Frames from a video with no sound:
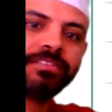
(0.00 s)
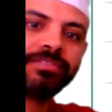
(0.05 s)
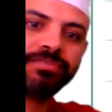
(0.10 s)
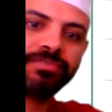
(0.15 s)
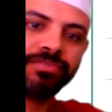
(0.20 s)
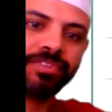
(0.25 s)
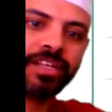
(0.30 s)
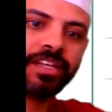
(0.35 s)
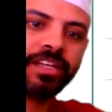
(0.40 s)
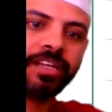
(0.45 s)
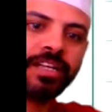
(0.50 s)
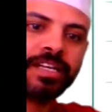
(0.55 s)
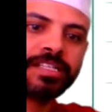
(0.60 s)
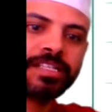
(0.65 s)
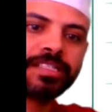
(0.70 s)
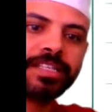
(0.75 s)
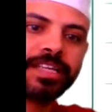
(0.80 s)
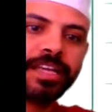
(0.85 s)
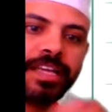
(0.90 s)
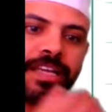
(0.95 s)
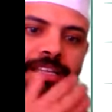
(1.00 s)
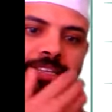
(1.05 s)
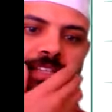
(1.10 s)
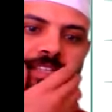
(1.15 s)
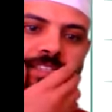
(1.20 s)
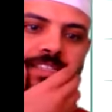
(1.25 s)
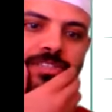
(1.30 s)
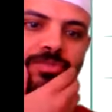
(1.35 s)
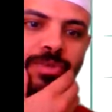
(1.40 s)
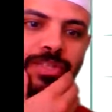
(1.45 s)
Very nice.
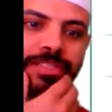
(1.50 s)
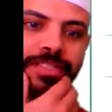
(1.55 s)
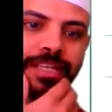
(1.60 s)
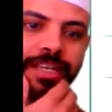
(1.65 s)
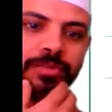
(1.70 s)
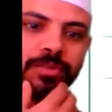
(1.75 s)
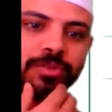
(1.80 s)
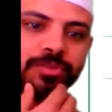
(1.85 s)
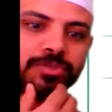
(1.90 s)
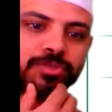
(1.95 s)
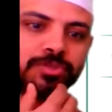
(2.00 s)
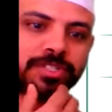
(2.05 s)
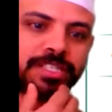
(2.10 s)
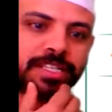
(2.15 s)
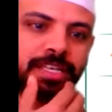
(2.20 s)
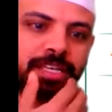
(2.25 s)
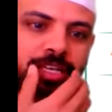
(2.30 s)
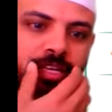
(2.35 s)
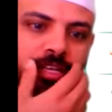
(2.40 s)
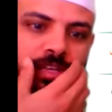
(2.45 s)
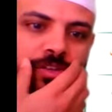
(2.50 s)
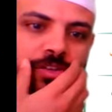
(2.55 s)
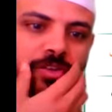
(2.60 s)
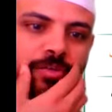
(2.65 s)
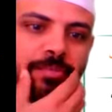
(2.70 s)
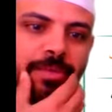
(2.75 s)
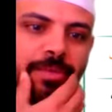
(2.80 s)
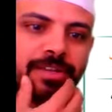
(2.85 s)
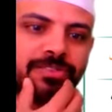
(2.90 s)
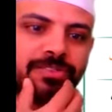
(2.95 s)
This is what I want to see. Your
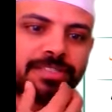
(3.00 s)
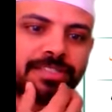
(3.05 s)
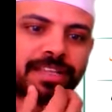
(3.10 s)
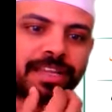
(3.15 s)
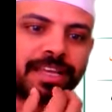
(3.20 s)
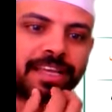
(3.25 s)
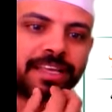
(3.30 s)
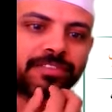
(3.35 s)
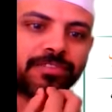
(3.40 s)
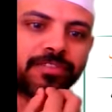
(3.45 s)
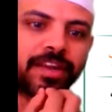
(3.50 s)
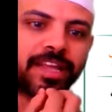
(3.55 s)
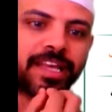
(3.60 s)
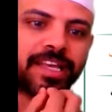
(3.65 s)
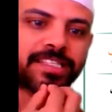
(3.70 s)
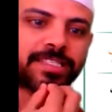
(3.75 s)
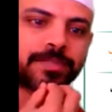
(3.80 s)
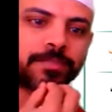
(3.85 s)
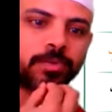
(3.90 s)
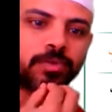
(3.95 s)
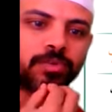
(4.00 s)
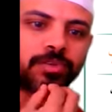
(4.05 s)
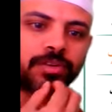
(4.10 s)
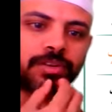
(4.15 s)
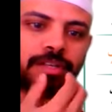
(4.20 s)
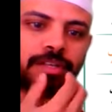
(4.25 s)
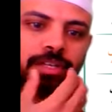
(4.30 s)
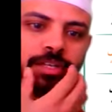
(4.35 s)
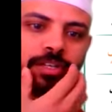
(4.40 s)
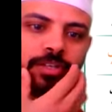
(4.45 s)
mouth is like flexible,
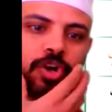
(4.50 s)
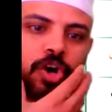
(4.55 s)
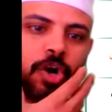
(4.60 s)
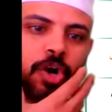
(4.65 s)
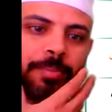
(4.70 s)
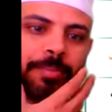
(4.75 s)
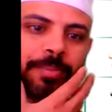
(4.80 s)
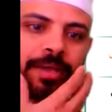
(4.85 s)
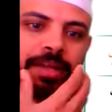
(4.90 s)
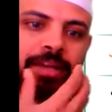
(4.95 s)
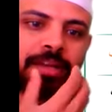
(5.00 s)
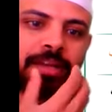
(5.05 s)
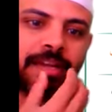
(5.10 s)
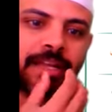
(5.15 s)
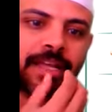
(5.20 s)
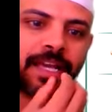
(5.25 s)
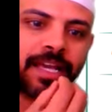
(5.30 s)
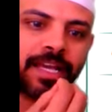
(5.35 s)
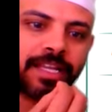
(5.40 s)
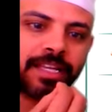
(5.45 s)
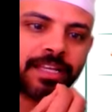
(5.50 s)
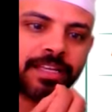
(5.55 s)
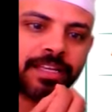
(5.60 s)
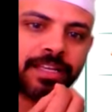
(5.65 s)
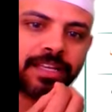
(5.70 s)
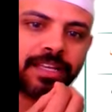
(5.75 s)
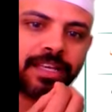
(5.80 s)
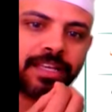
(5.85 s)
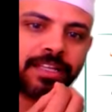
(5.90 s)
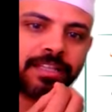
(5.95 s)
open and
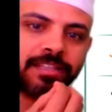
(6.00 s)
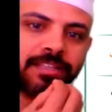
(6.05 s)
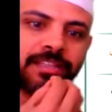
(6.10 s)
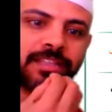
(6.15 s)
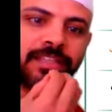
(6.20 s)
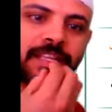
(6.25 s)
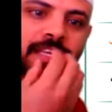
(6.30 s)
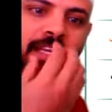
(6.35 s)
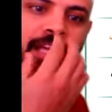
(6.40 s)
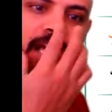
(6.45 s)
in,